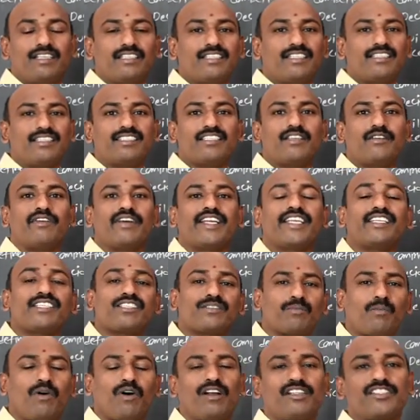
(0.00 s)
This is a very
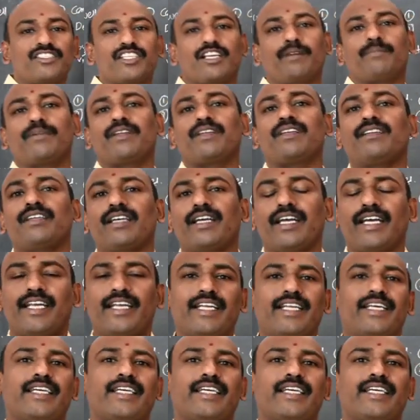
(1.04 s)
small chapter and